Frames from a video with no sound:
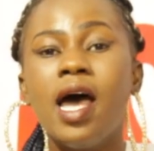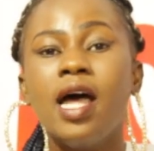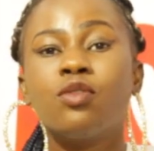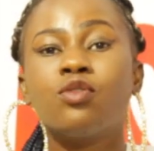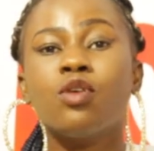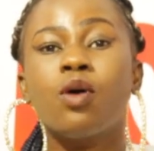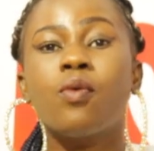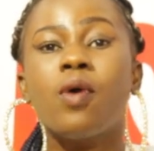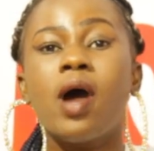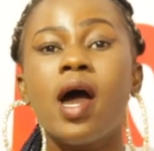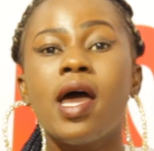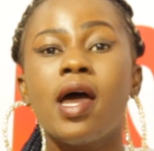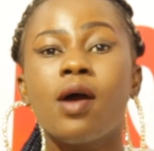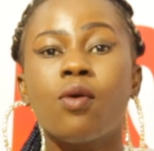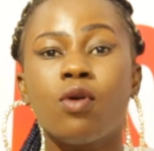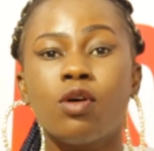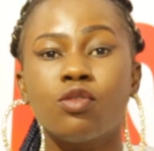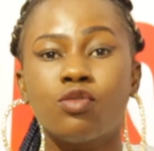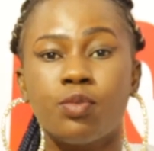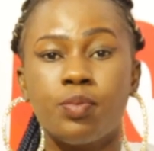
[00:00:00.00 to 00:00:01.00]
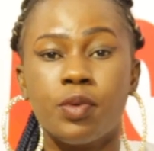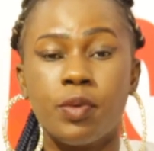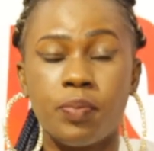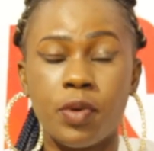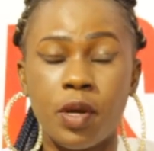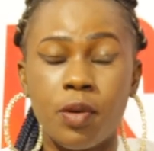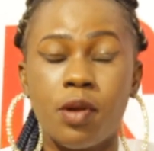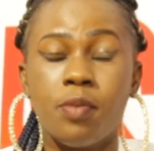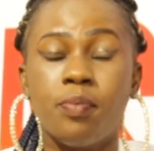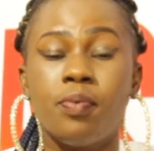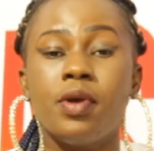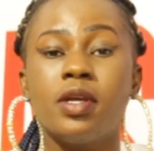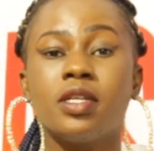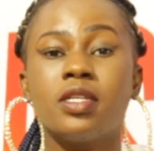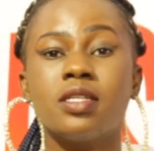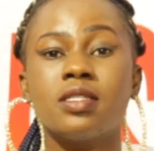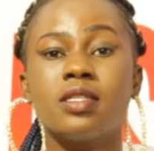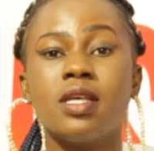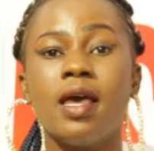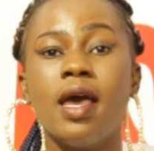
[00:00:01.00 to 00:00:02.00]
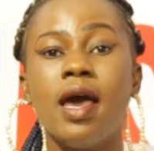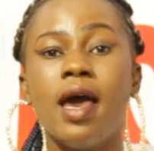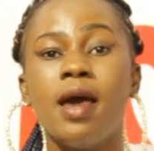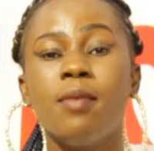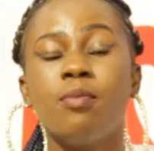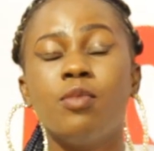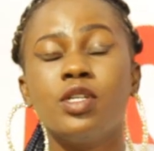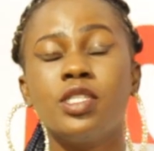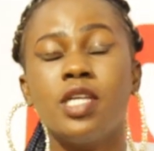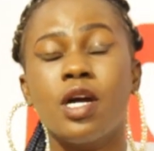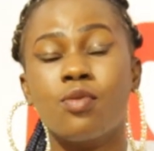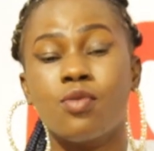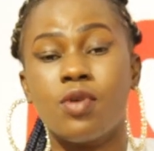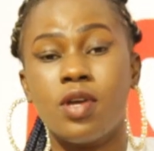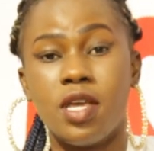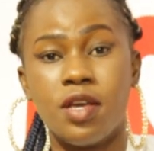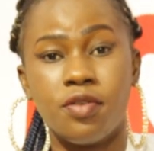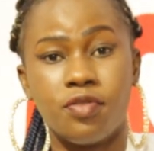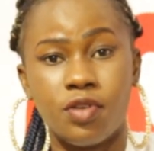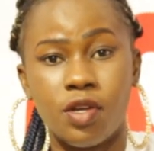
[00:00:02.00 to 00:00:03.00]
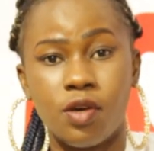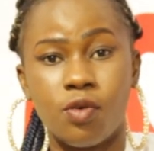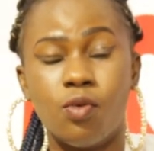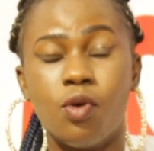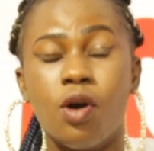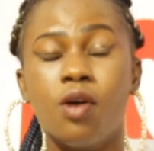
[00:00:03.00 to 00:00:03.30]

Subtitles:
e to kwa e ko super prepare prepare se e mo da kro ye hwe